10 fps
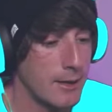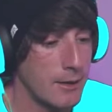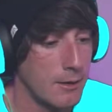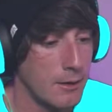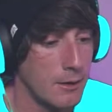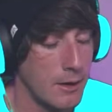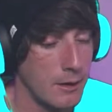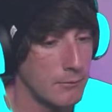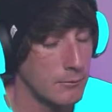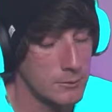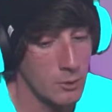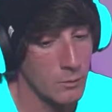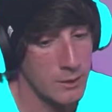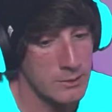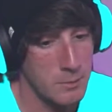and
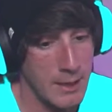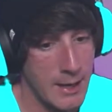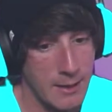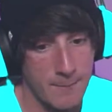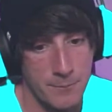so it's been like